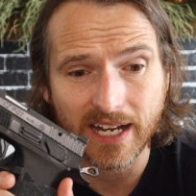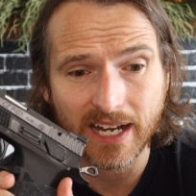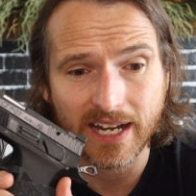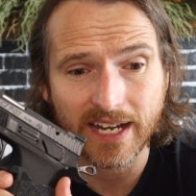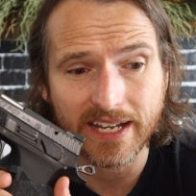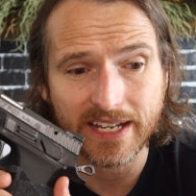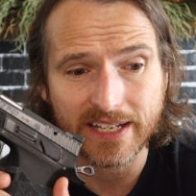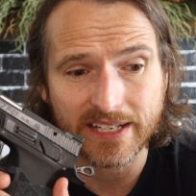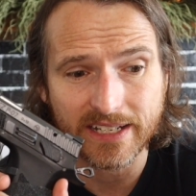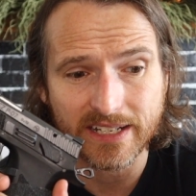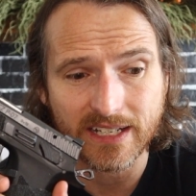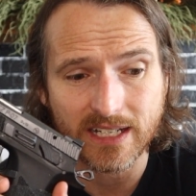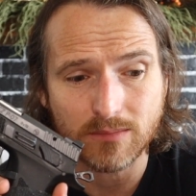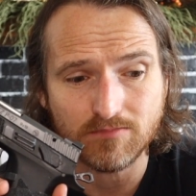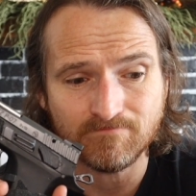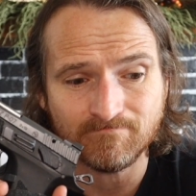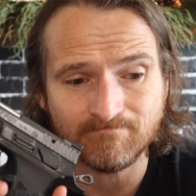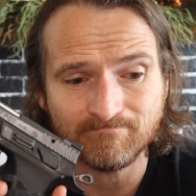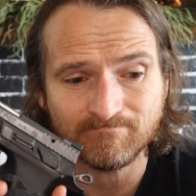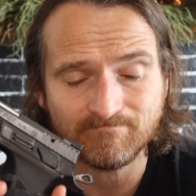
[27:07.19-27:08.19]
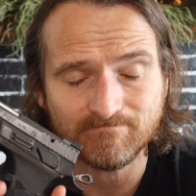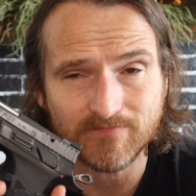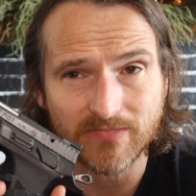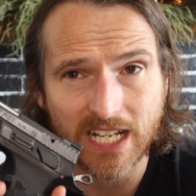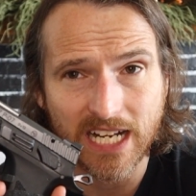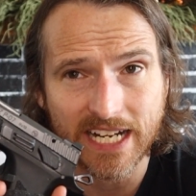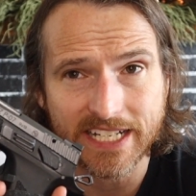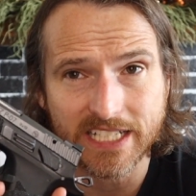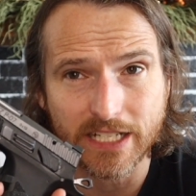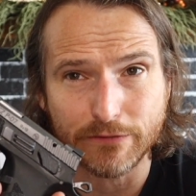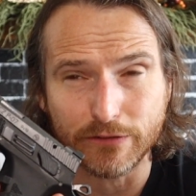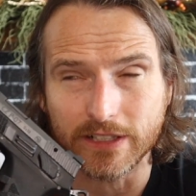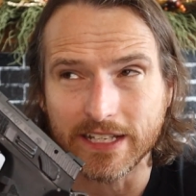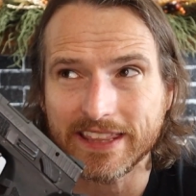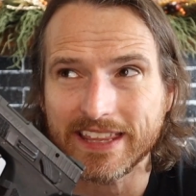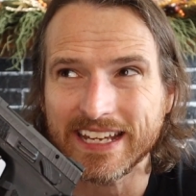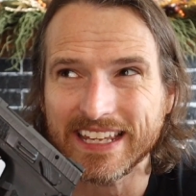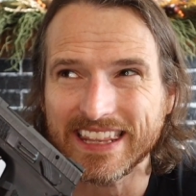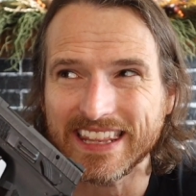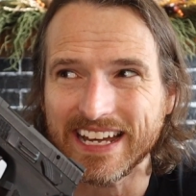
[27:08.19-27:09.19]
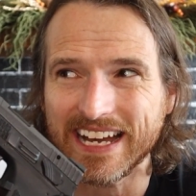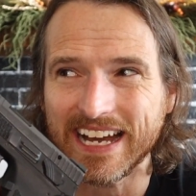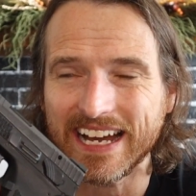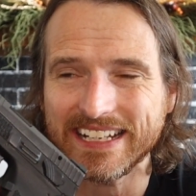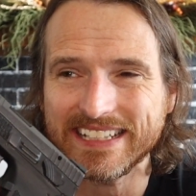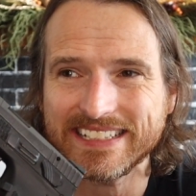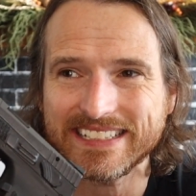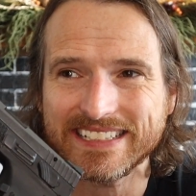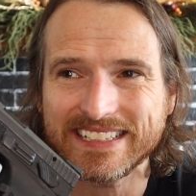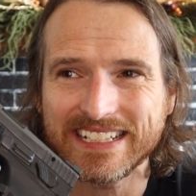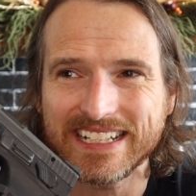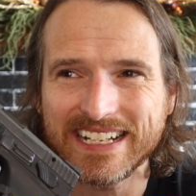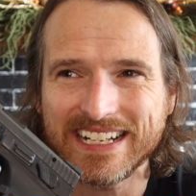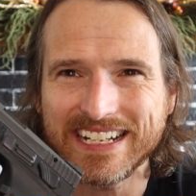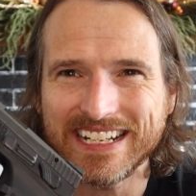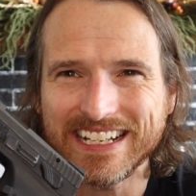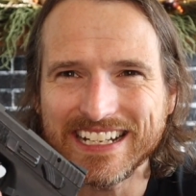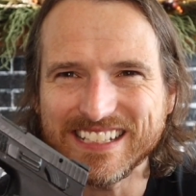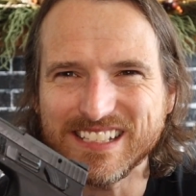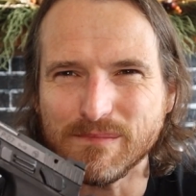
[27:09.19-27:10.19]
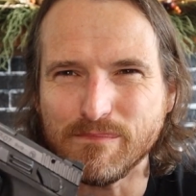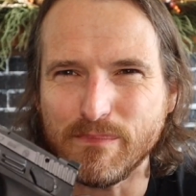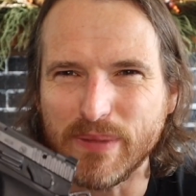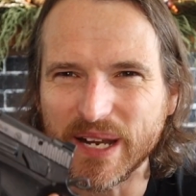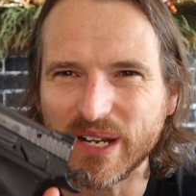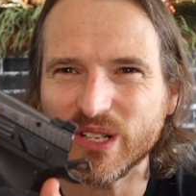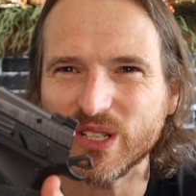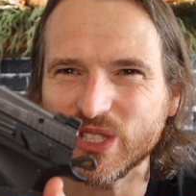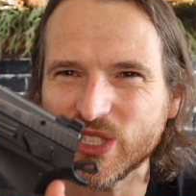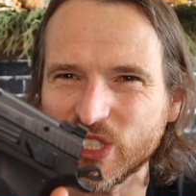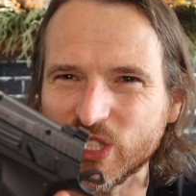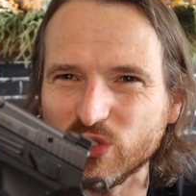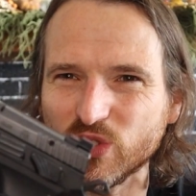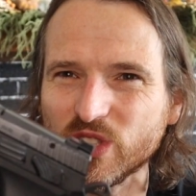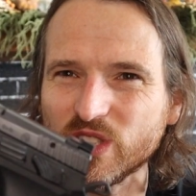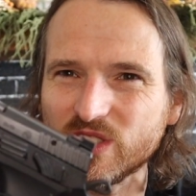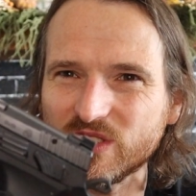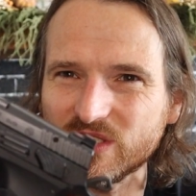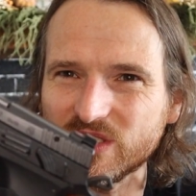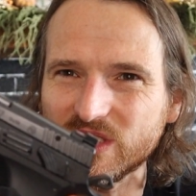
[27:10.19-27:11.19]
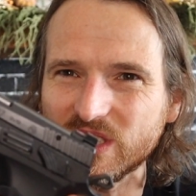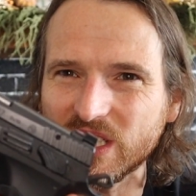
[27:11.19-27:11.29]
I definitely think that is a better shooter,